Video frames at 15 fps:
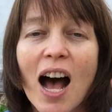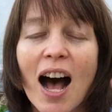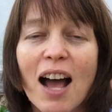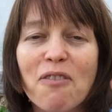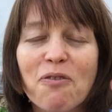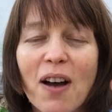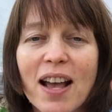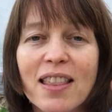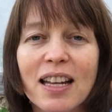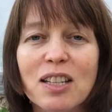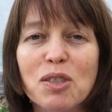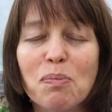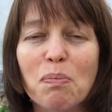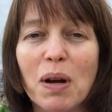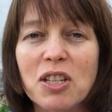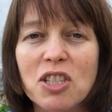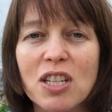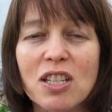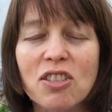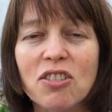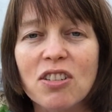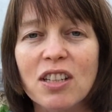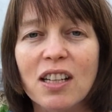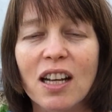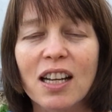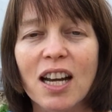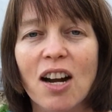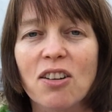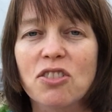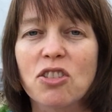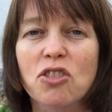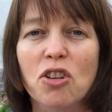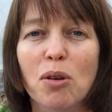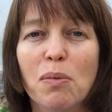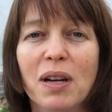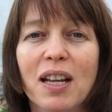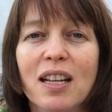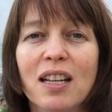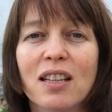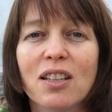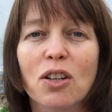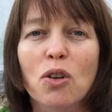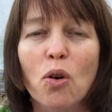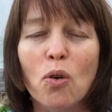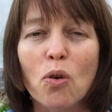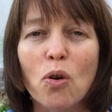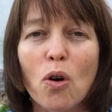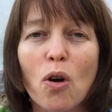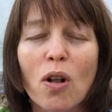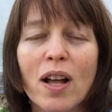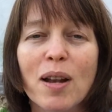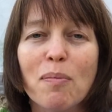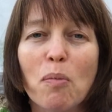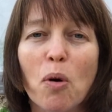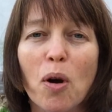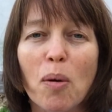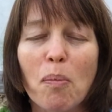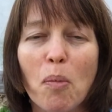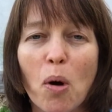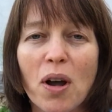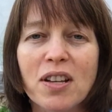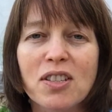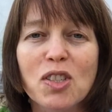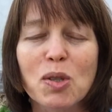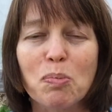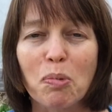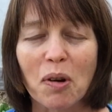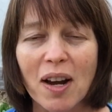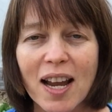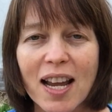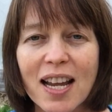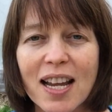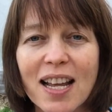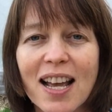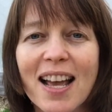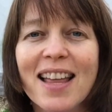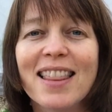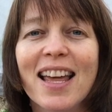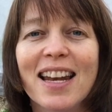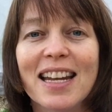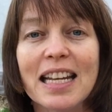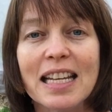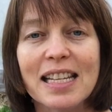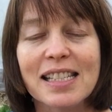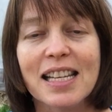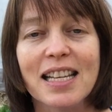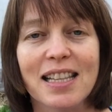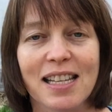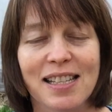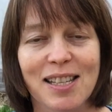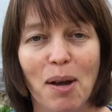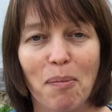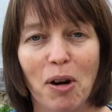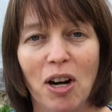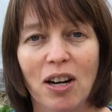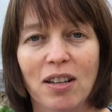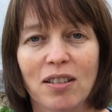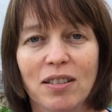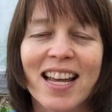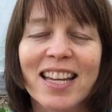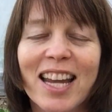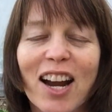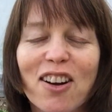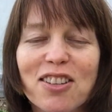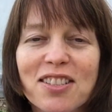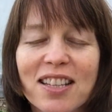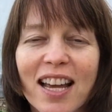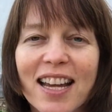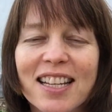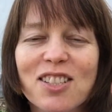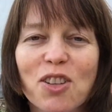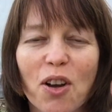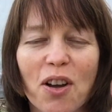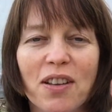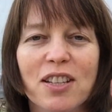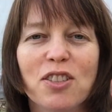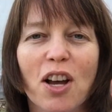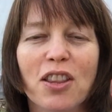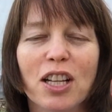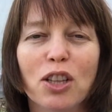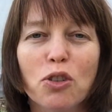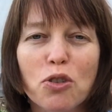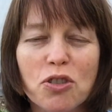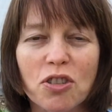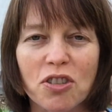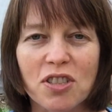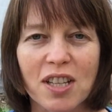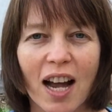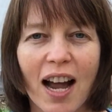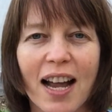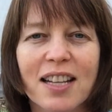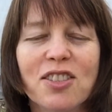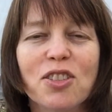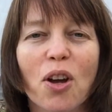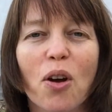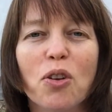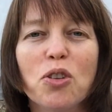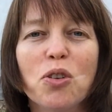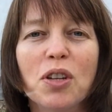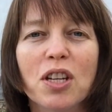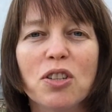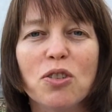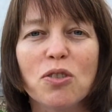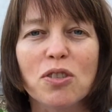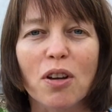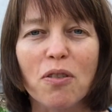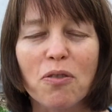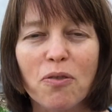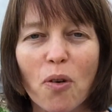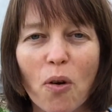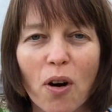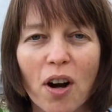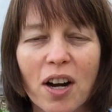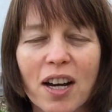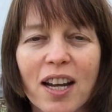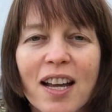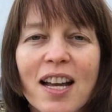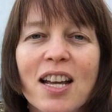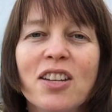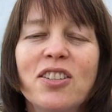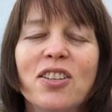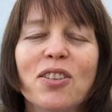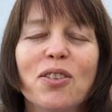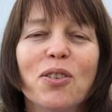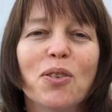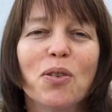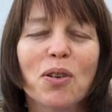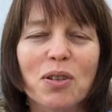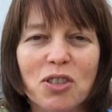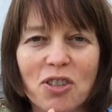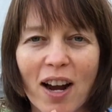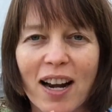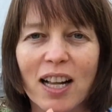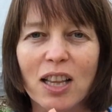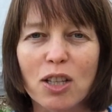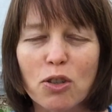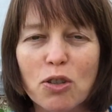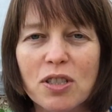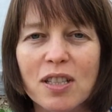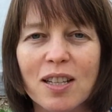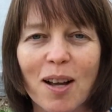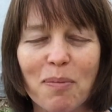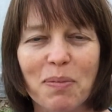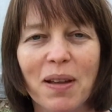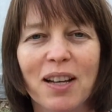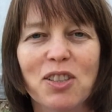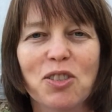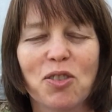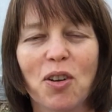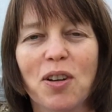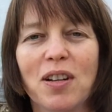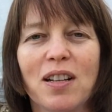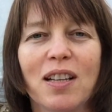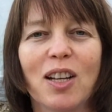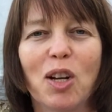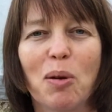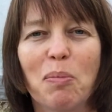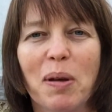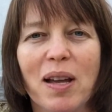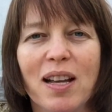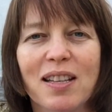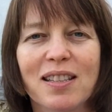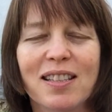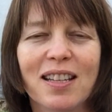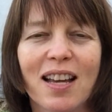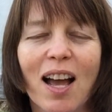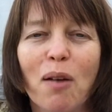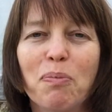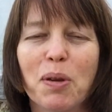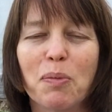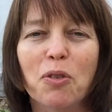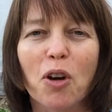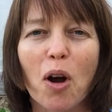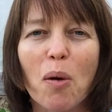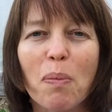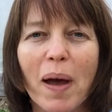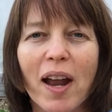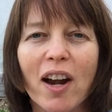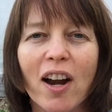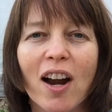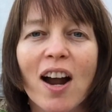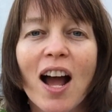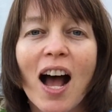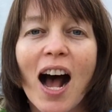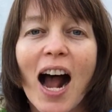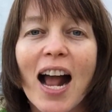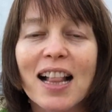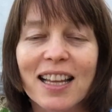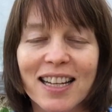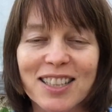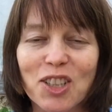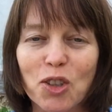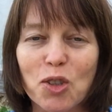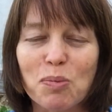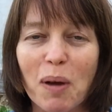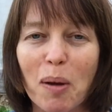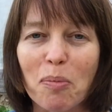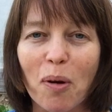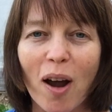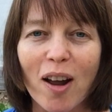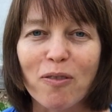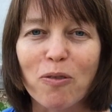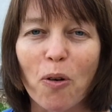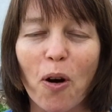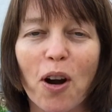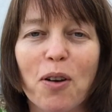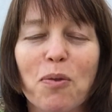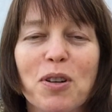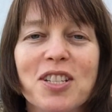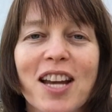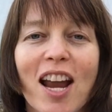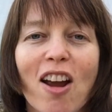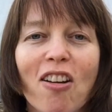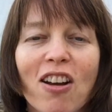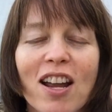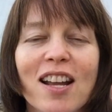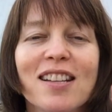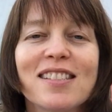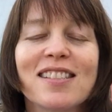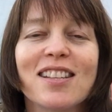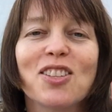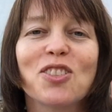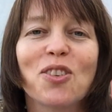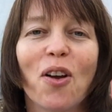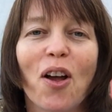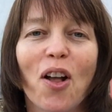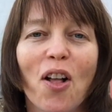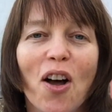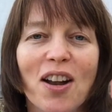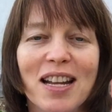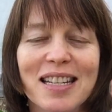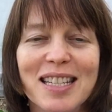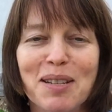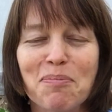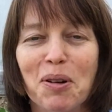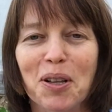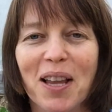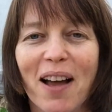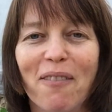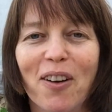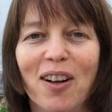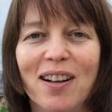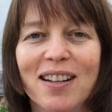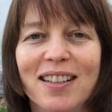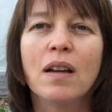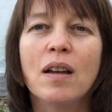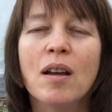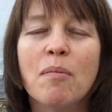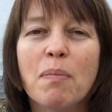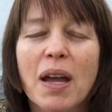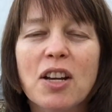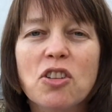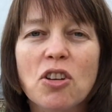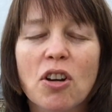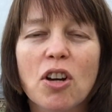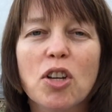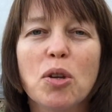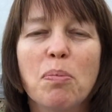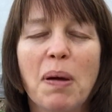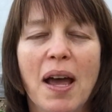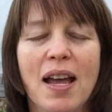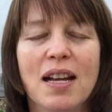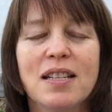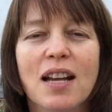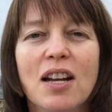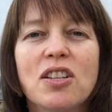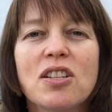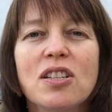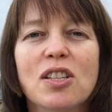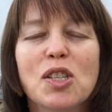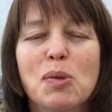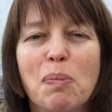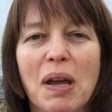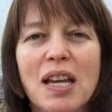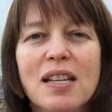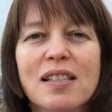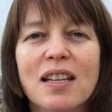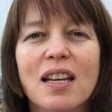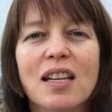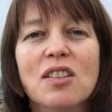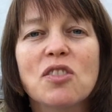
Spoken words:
I find that it's much easier to get carrots to germinate in the cool and more moist spring than it is in the summer. Carrots like soil that's on the looser side, so you can use a fork to try to loosen up that soil a little bit to help them grow better. I like to use my broad fork, which aerates the soil on a deeper level. Make sure you pay attention to spacing.